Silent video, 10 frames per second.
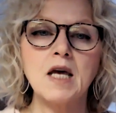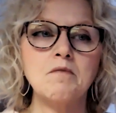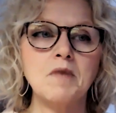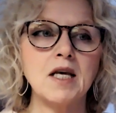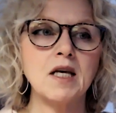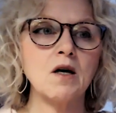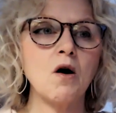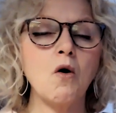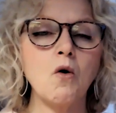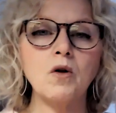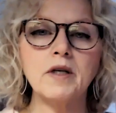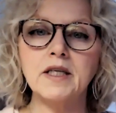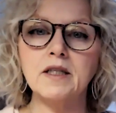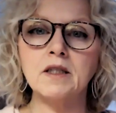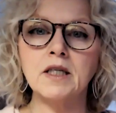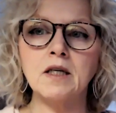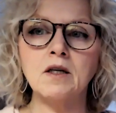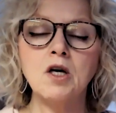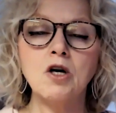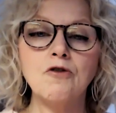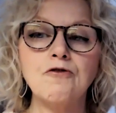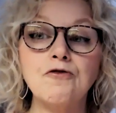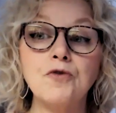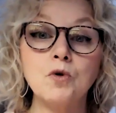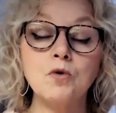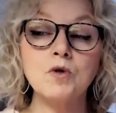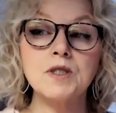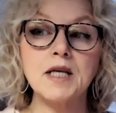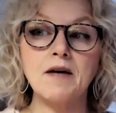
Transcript: making whole healing foods.